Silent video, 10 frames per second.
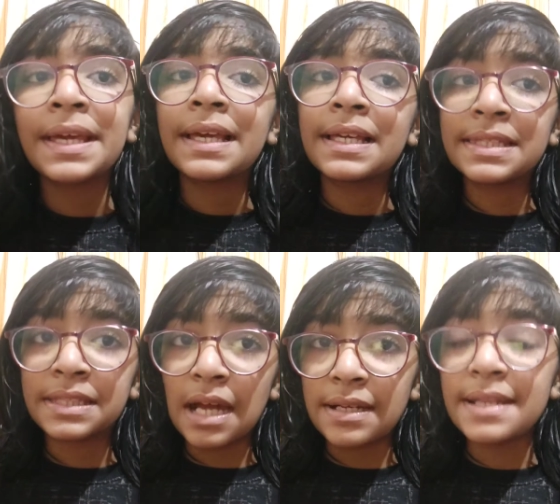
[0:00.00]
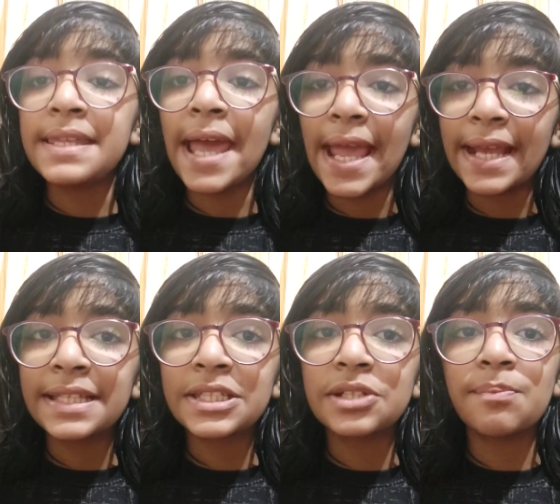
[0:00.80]
He started the
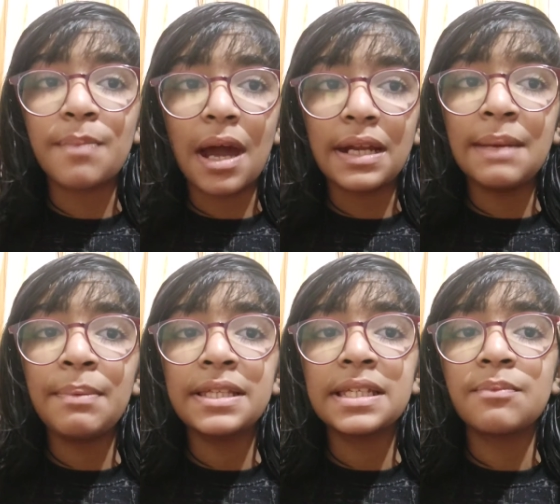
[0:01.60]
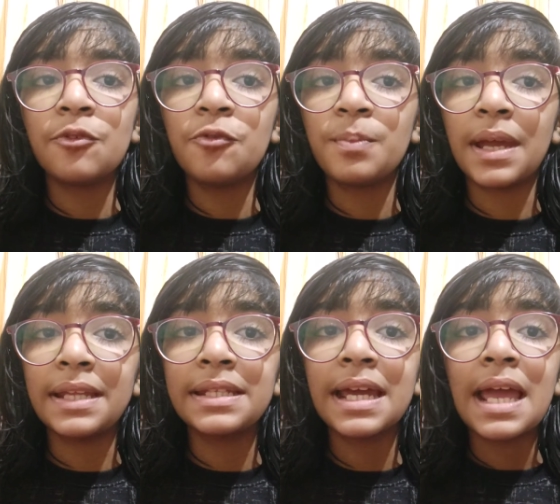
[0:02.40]
act Champaran Peasant
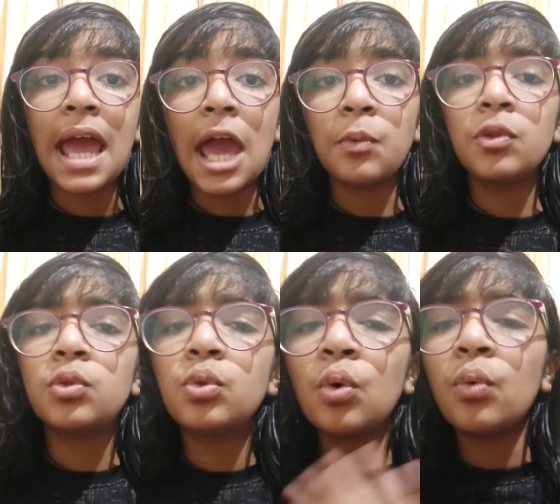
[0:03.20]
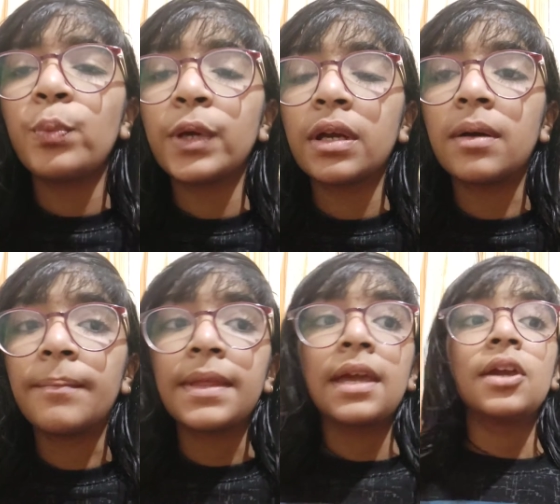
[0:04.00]
Movement and with no fear
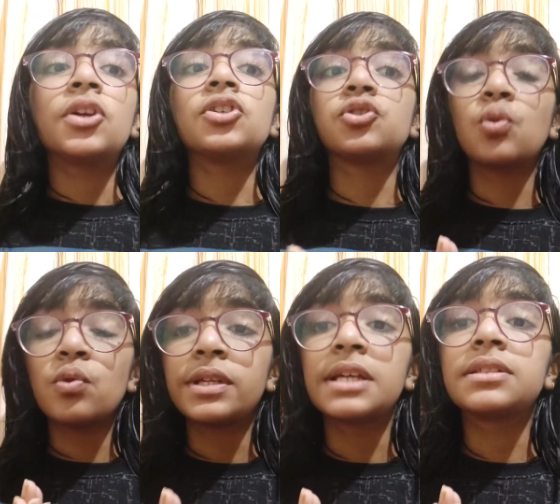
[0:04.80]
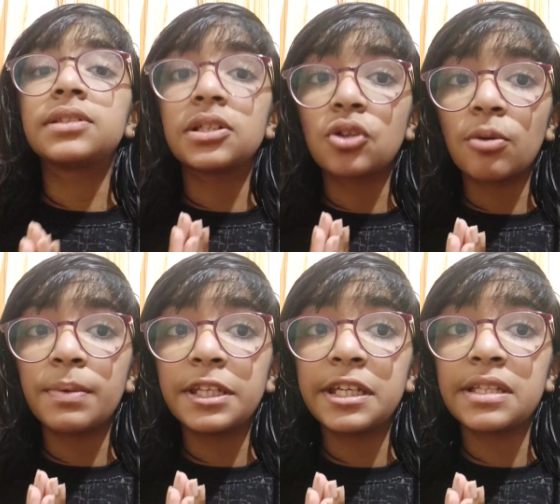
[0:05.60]
he showed his
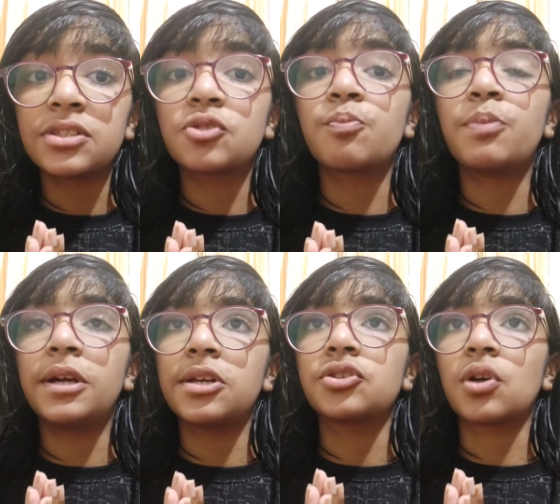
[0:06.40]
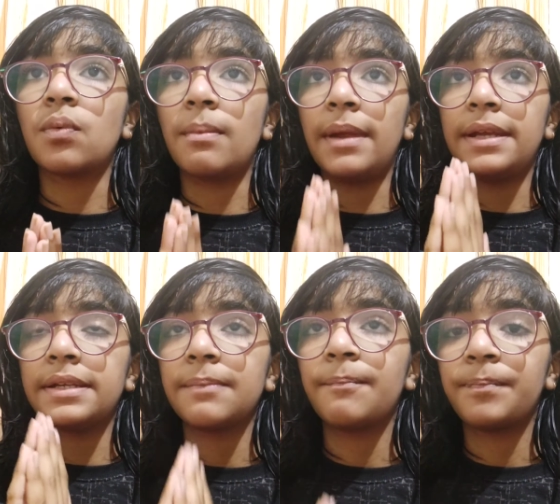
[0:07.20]
disobedience to British
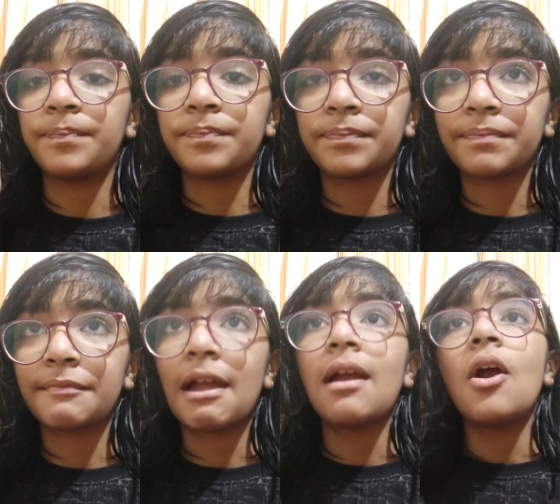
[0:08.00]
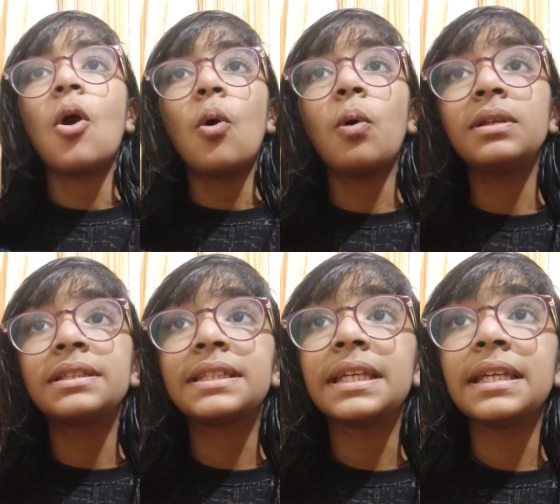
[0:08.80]
government. On
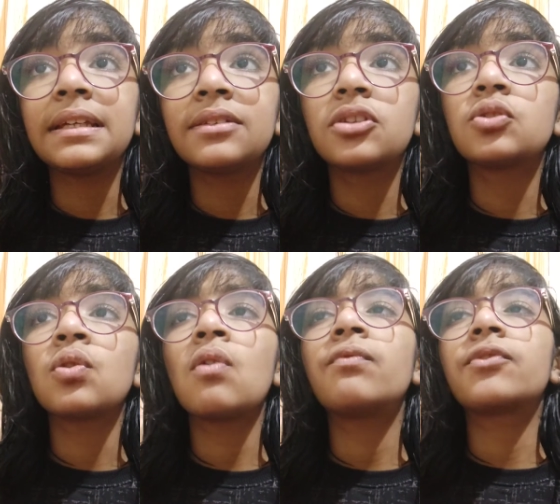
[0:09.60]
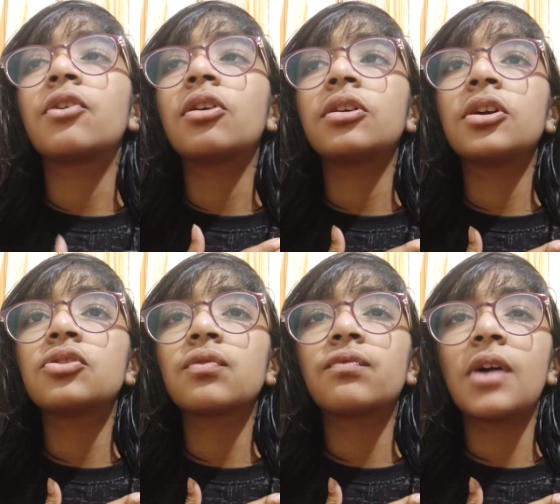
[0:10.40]
seeing the soft heartness
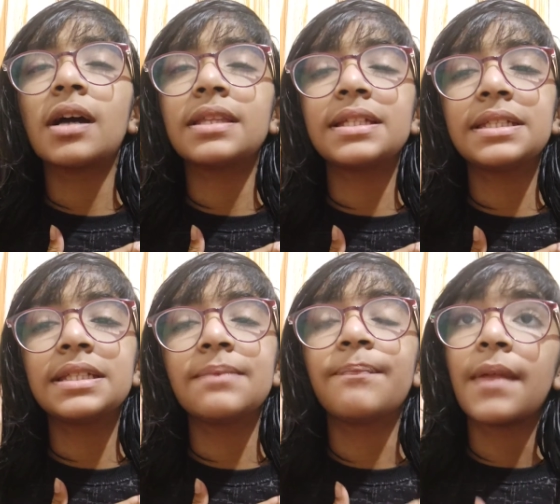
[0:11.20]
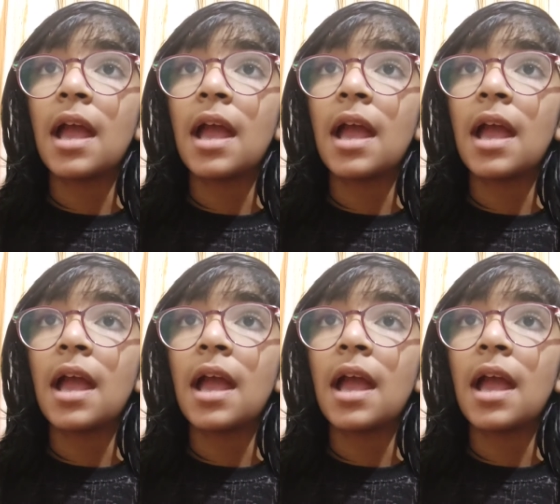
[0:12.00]
of Gandhiji,